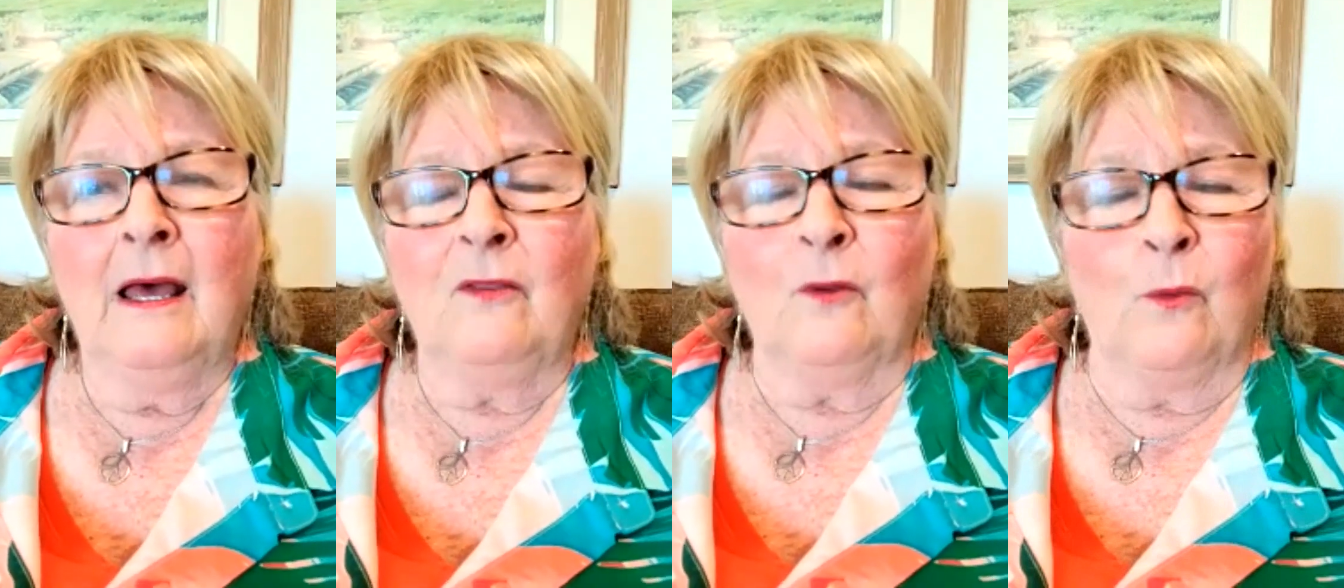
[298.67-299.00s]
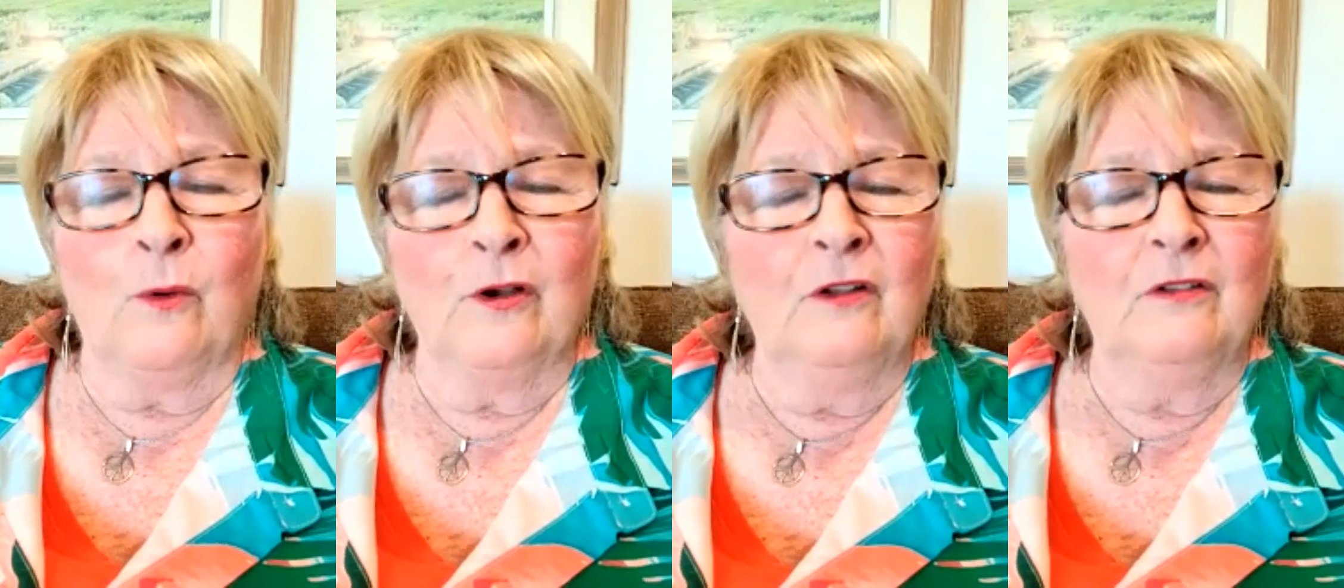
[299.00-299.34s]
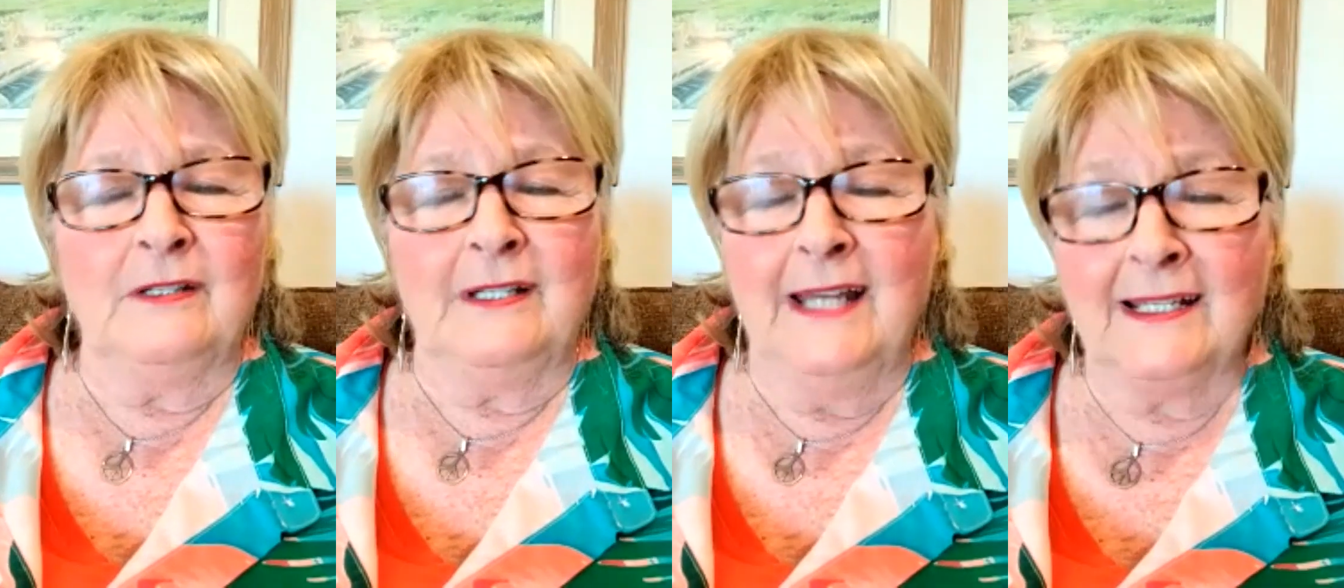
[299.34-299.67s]
the world
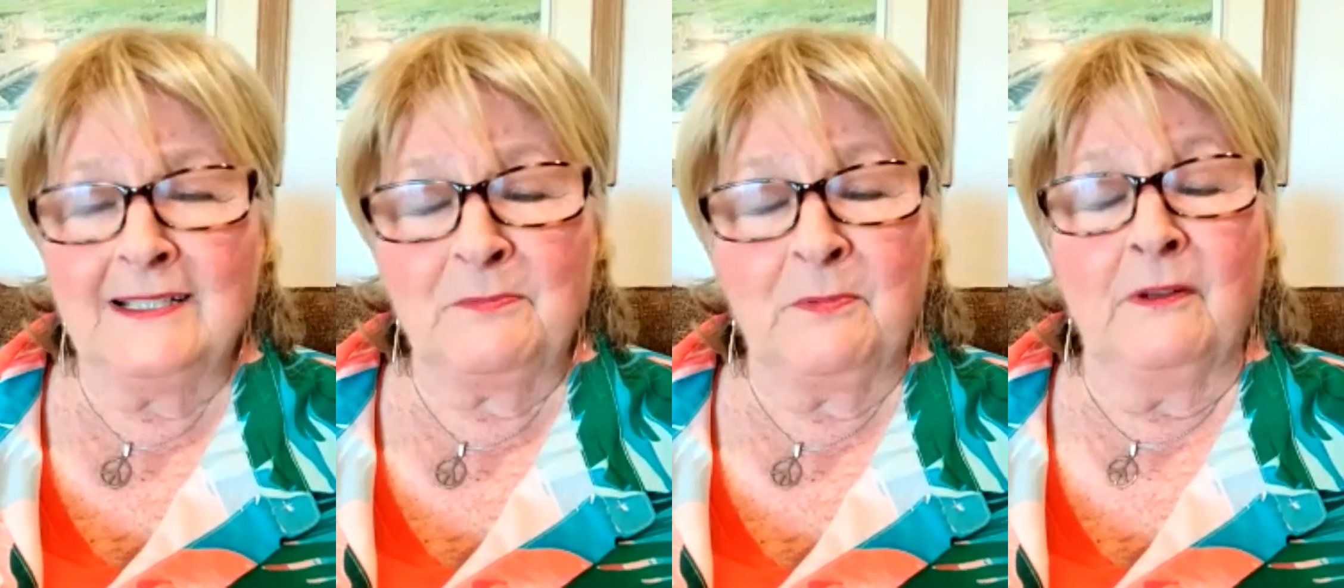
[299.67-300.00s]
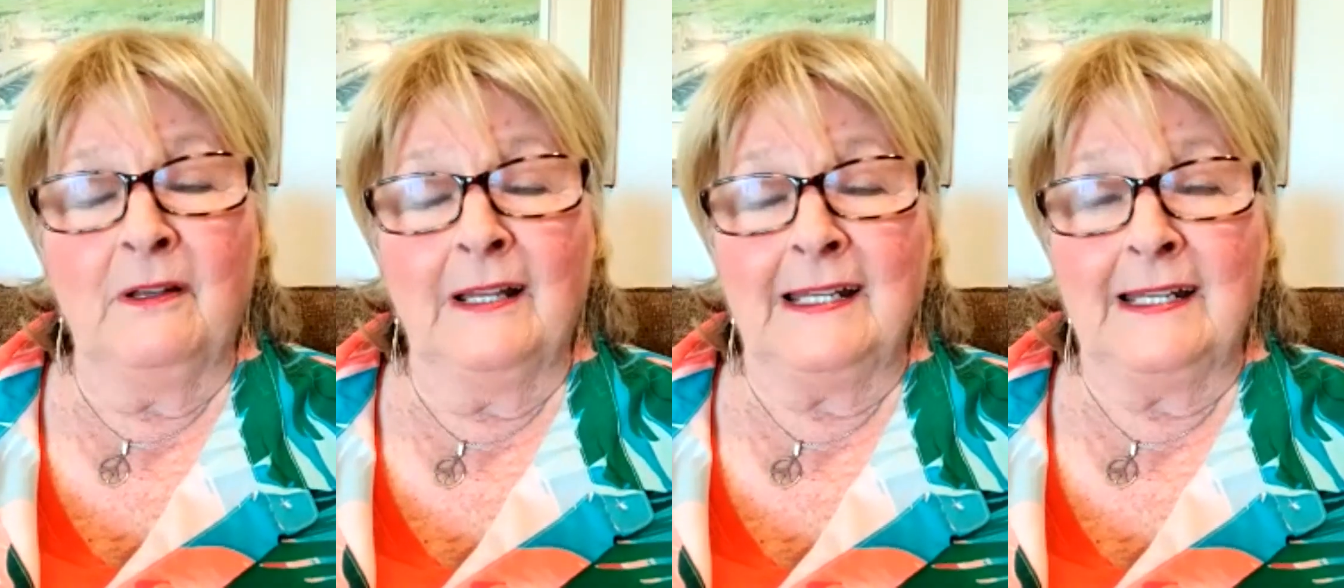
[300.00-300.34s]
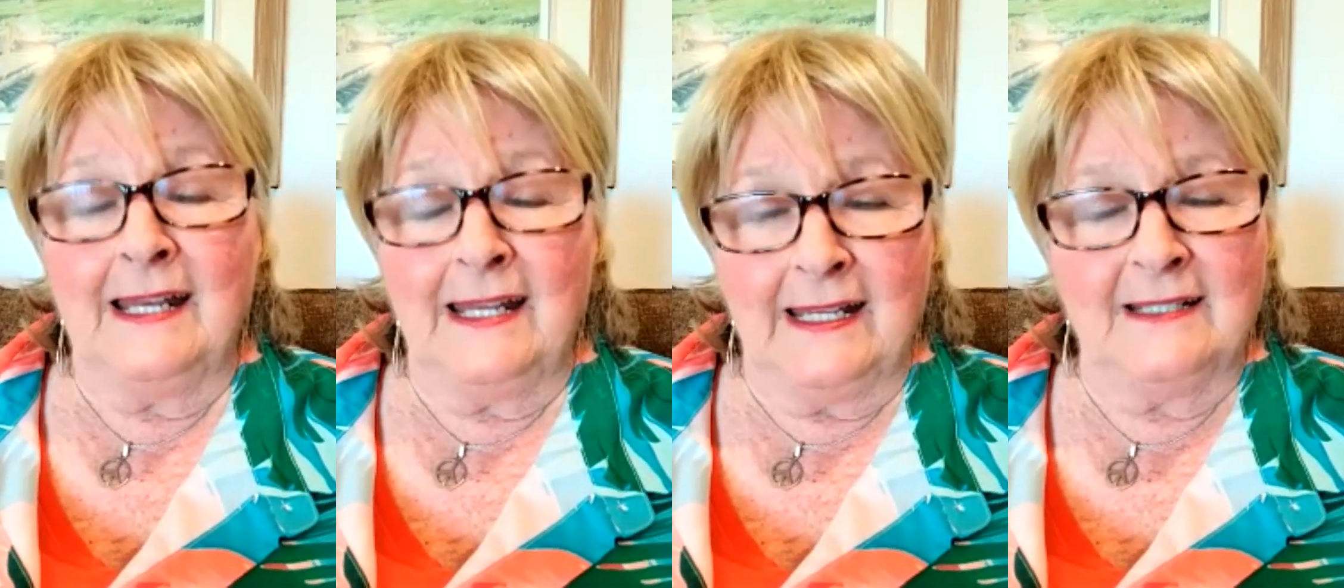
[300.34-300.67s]
desperately
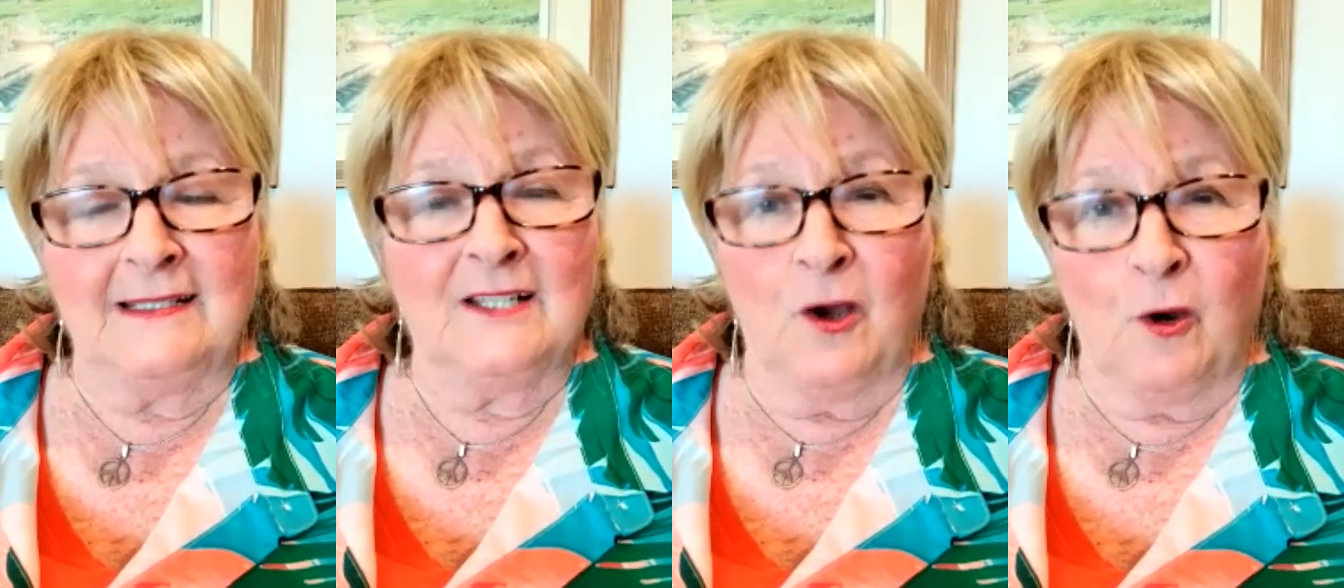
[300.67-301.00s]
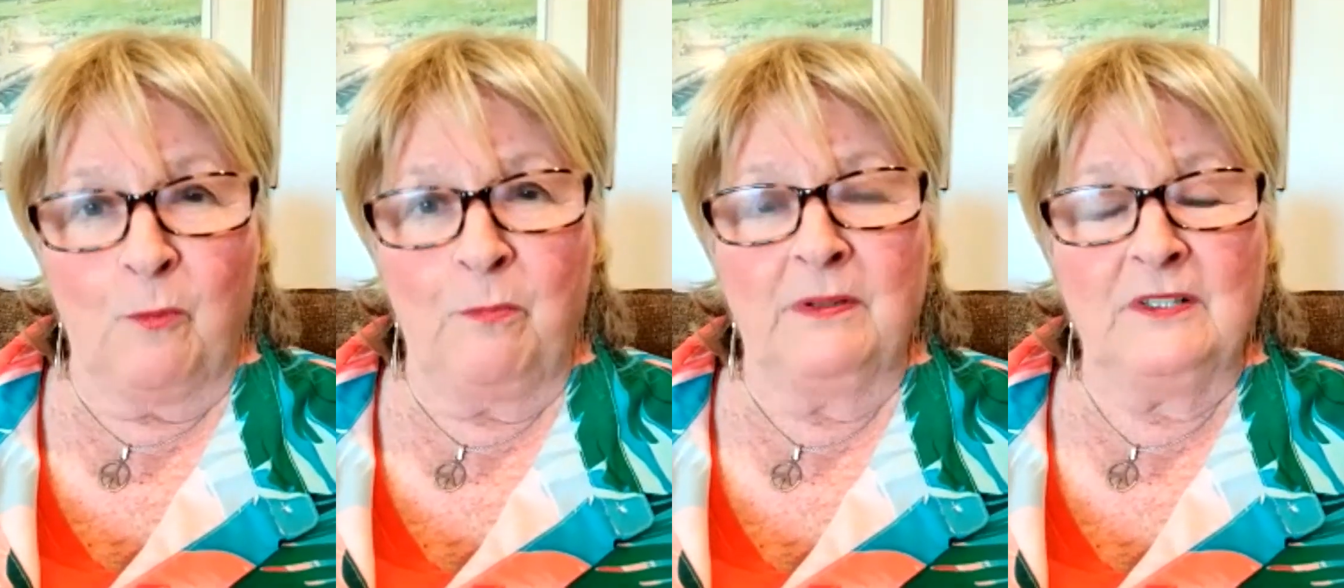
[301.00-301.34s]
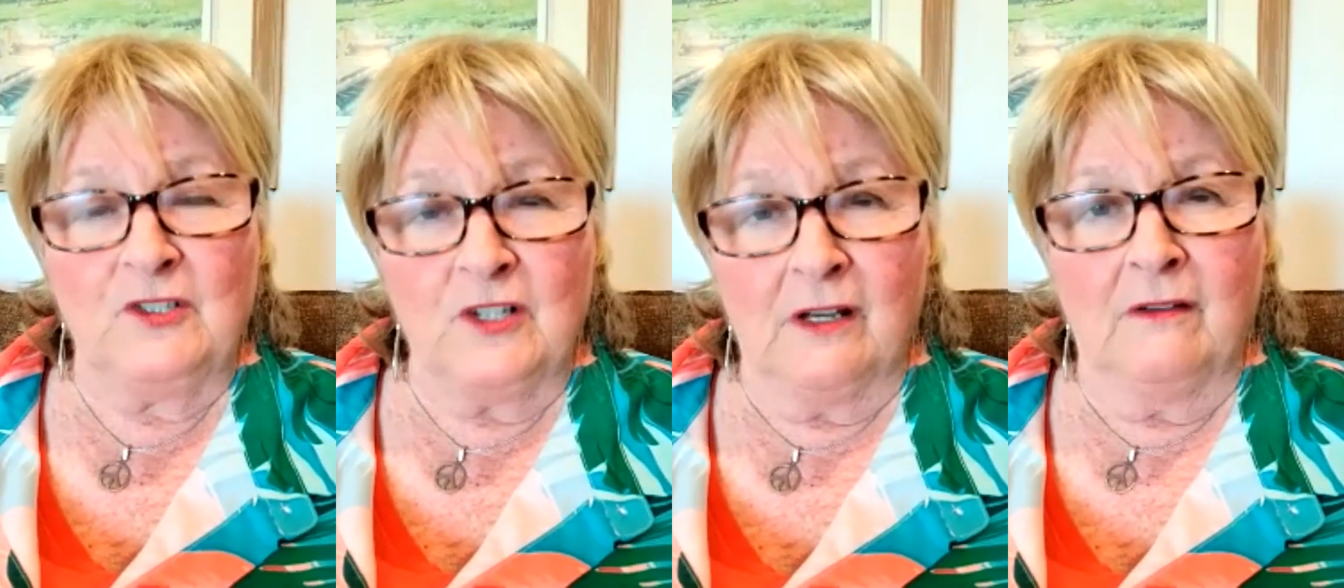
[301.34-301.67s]
needs hope,
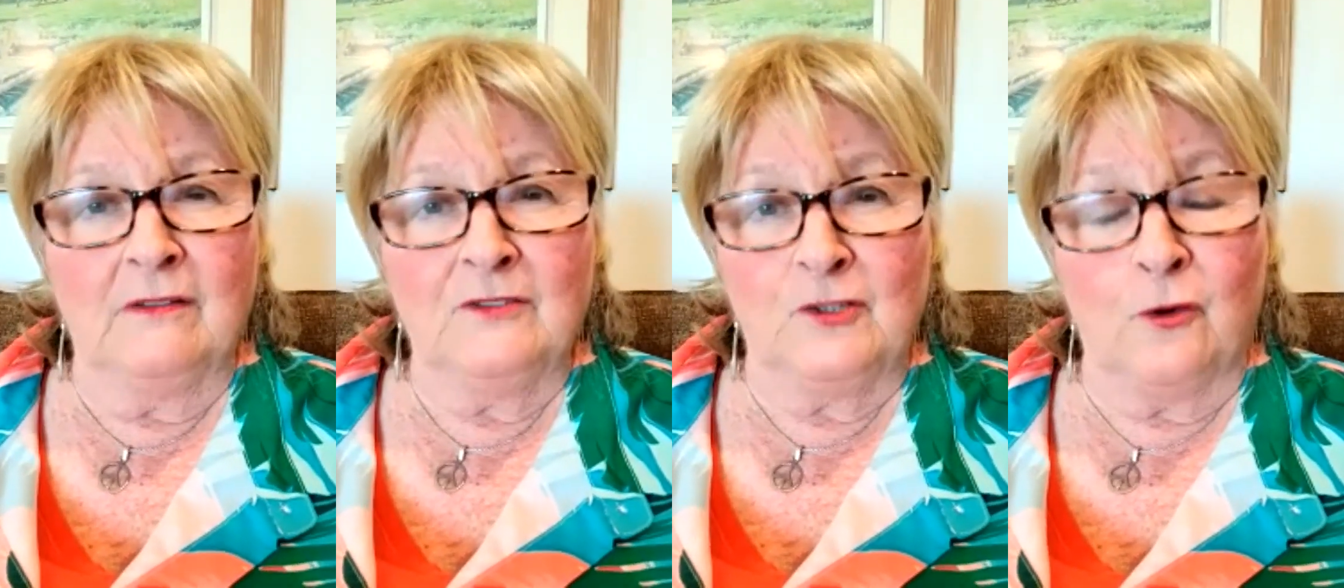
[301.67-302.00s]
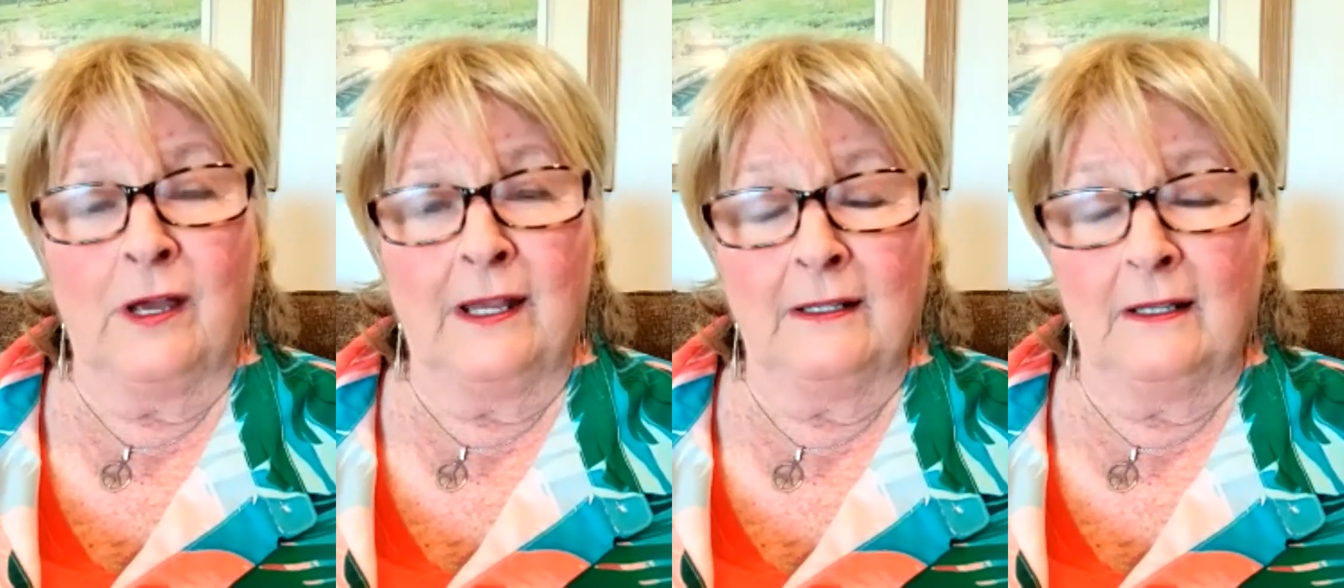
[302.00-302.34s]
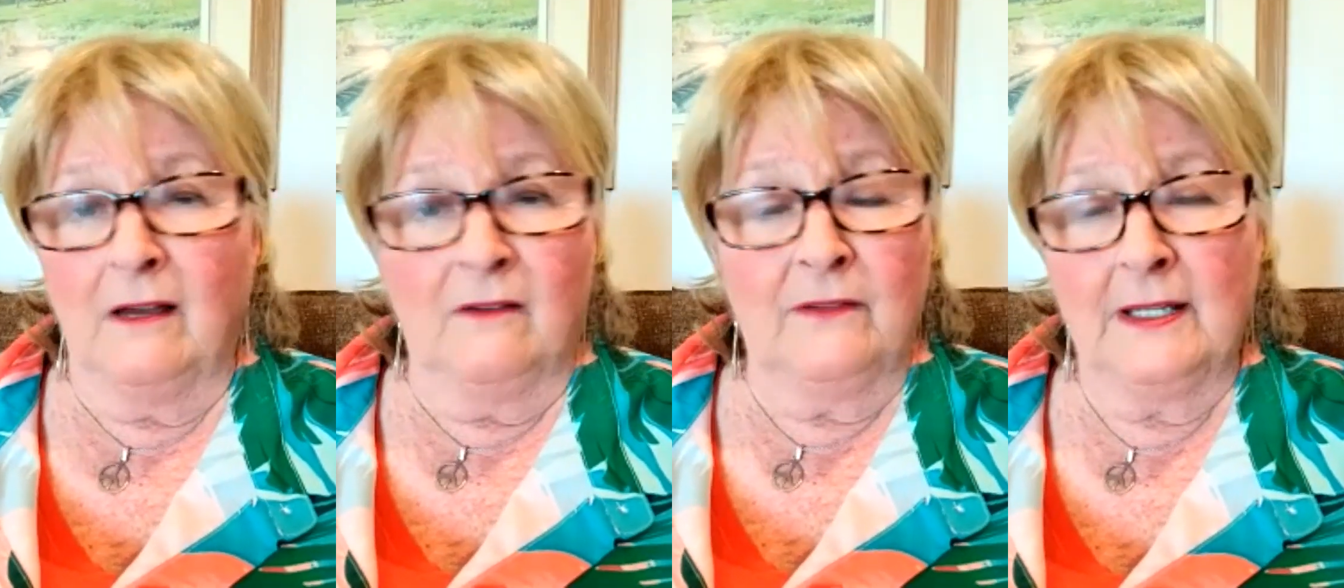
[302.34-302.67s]
joy, and
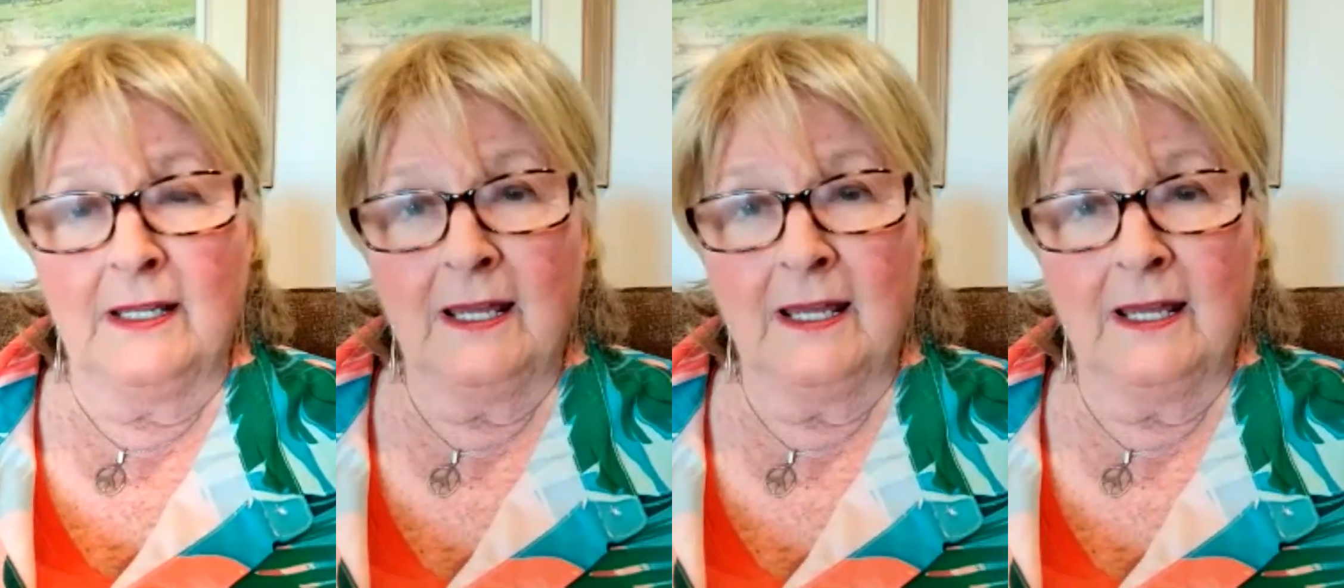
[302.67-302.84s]
love.